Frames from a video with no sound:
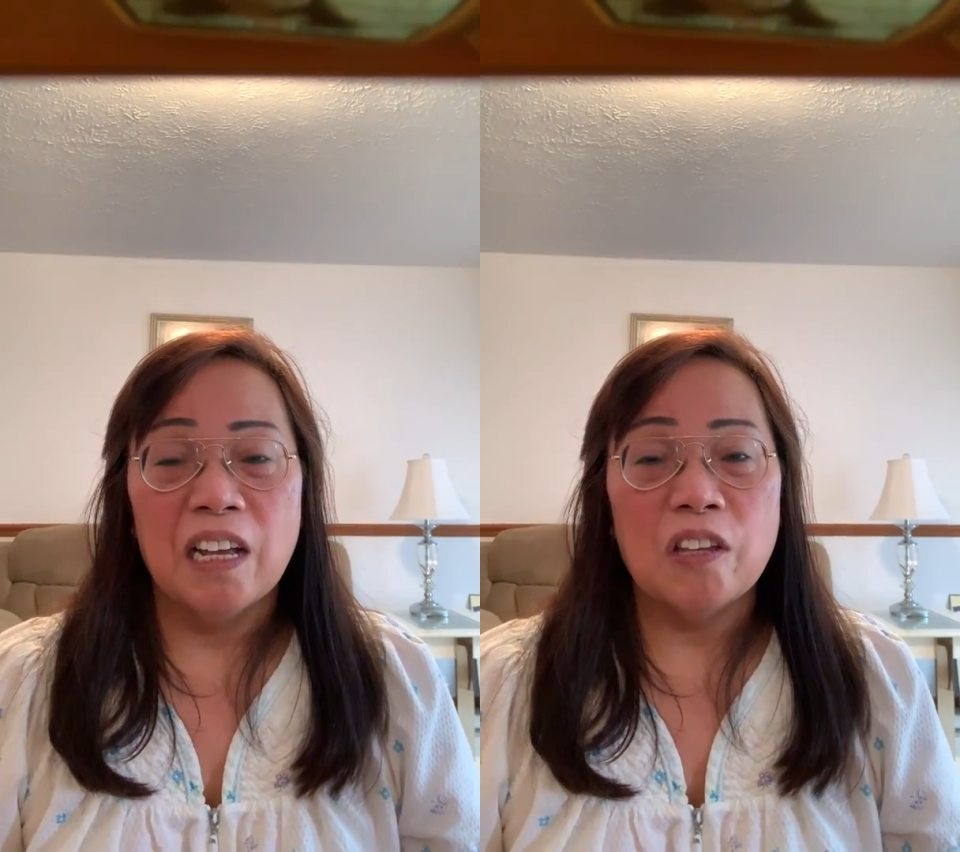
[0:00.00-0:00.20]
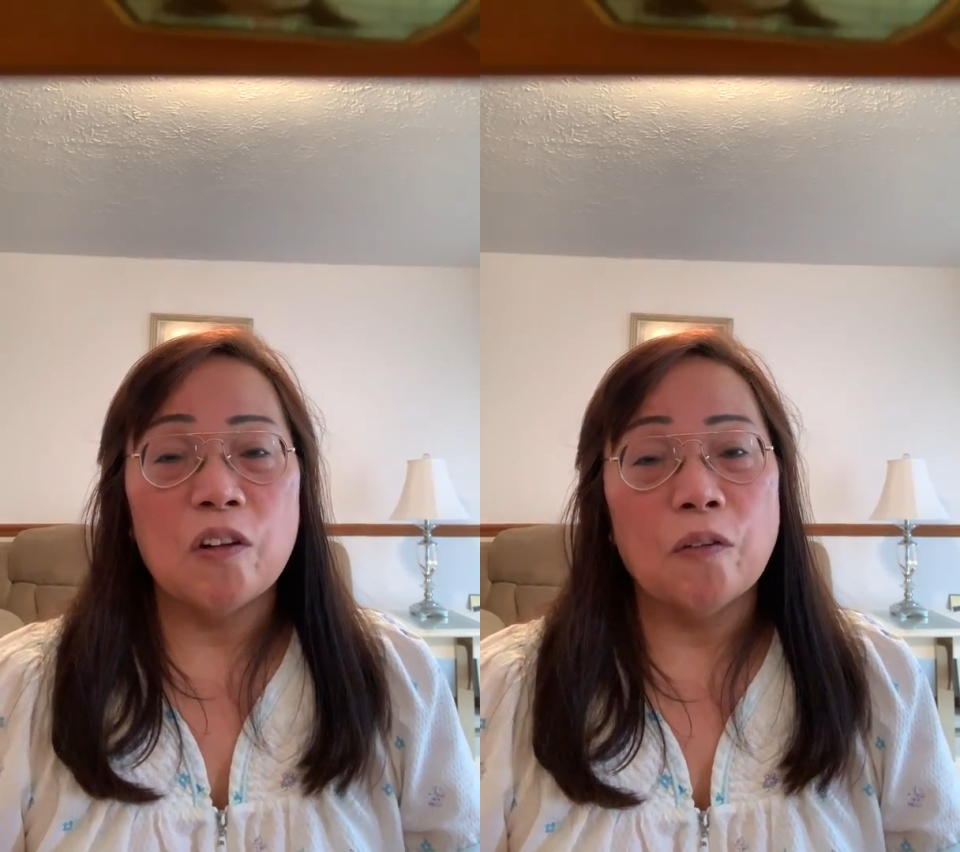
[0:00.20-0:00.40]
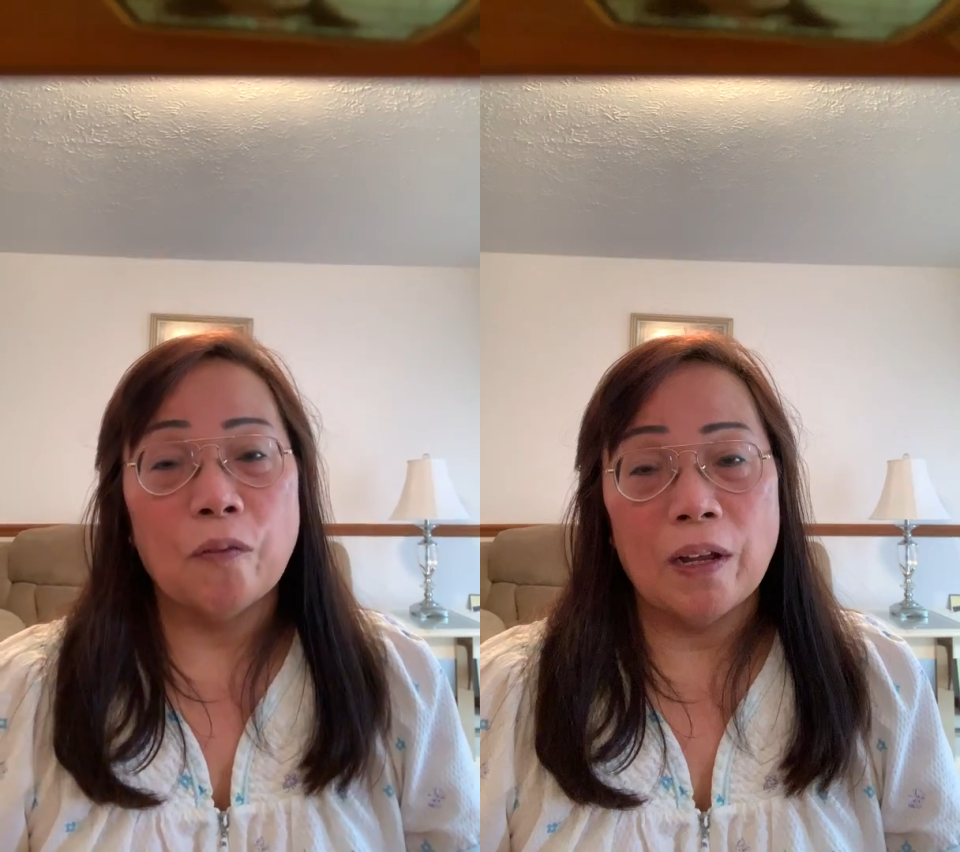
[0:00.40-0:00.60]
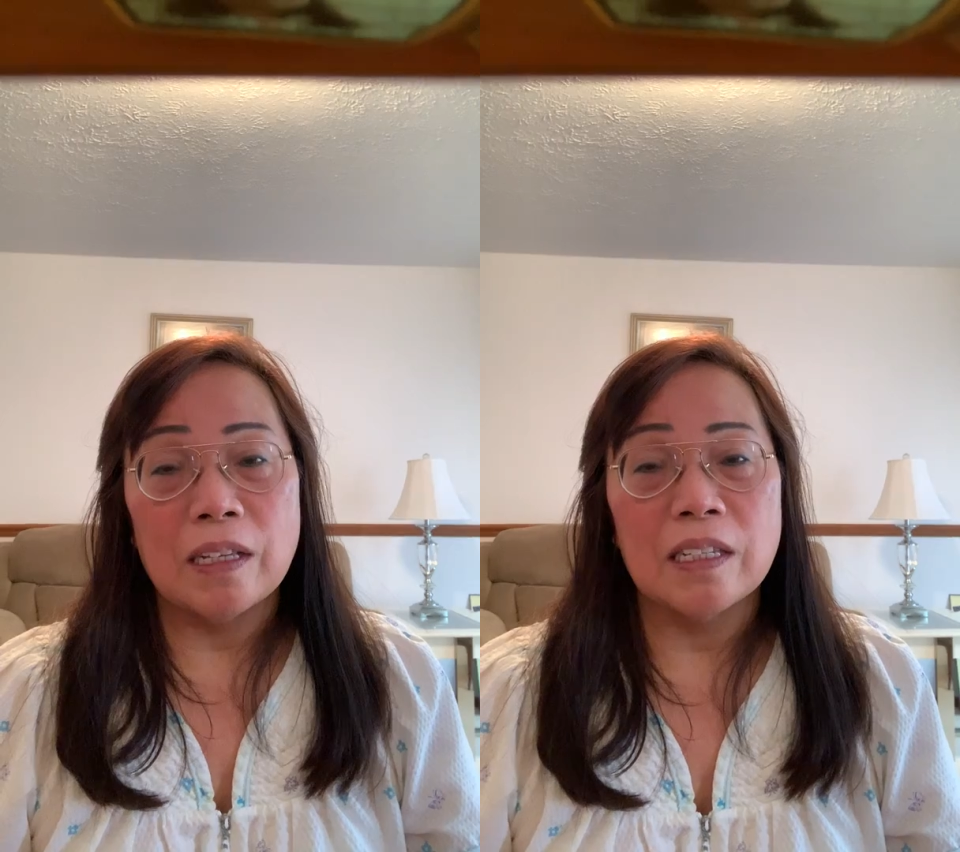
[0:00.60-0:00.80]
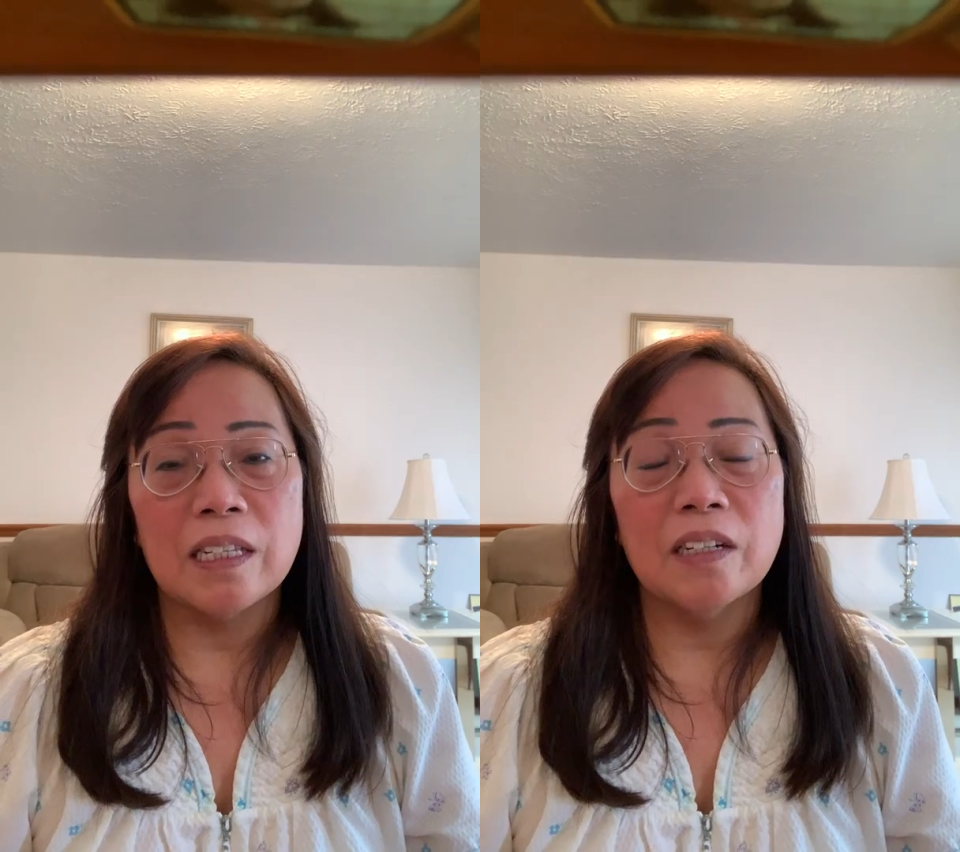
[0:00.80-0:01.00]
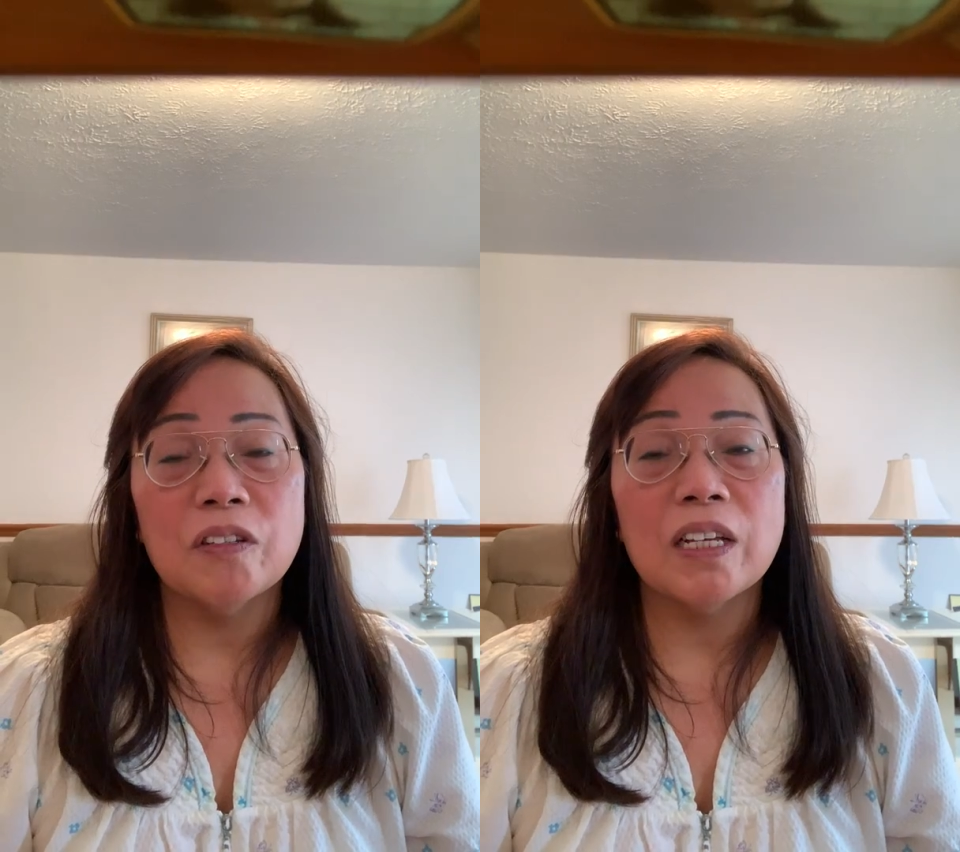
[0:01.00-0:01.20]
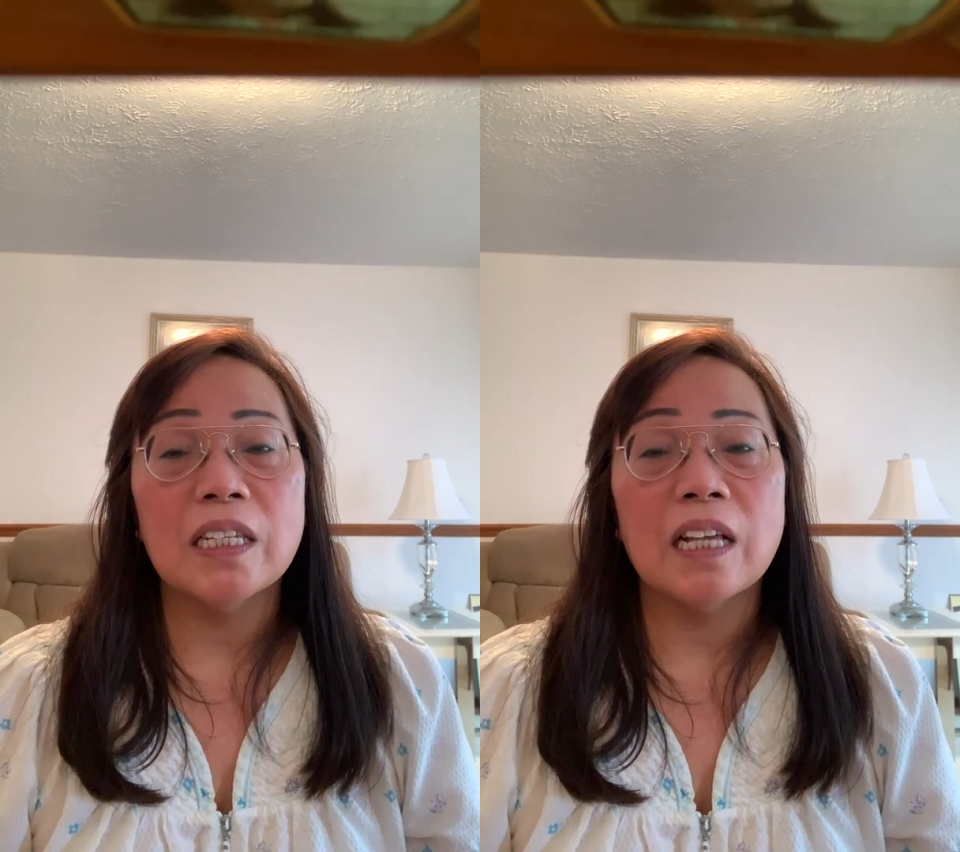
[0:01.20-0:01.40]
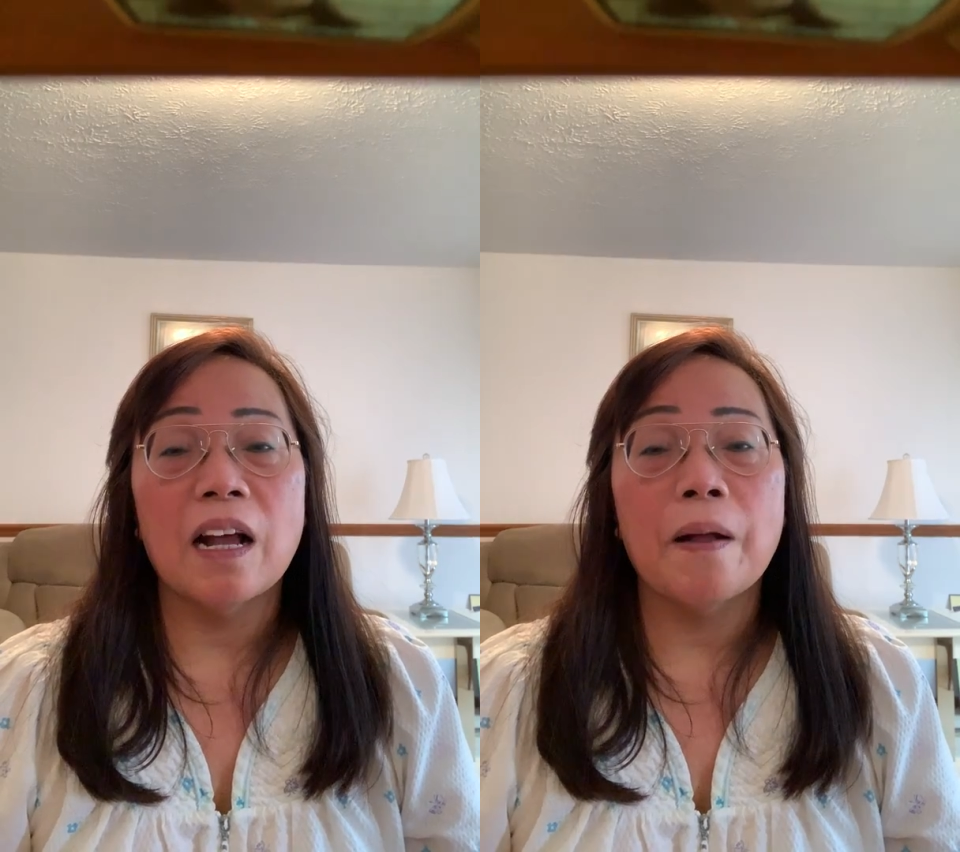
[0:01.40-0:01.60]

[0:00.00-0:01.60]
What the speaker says: your friends. They're just